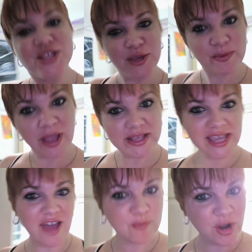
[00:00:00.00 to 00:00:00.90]
Do
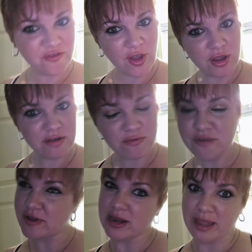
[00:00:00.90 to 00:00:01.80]
blondes have more fun?
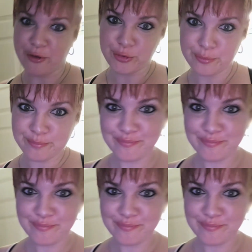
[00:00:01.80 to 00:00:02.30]
We'll find out.